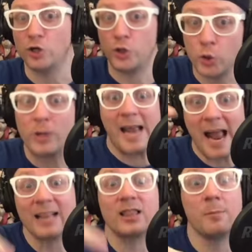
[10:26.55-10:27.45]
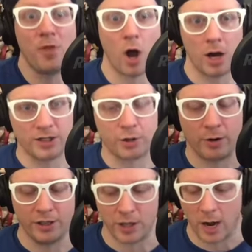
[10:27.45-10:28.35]
to get them the
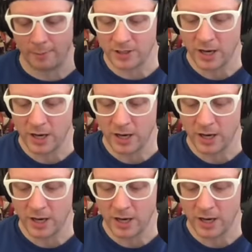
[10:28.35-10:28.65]
on-screen jobs.